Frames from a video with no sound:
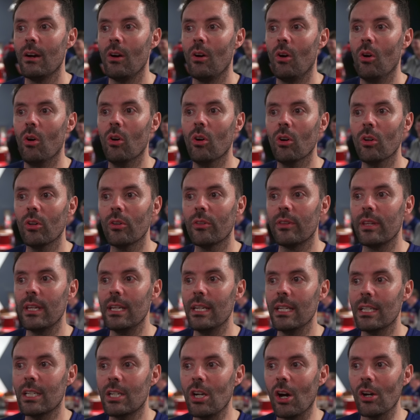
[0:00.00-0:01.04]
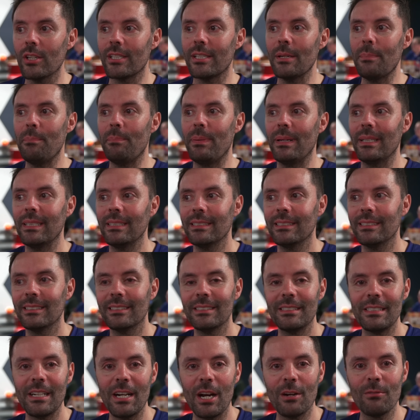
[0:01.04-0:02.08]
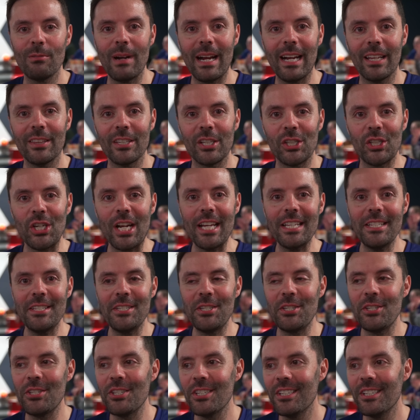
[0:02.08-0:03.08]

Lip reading: all the gossip around the sheds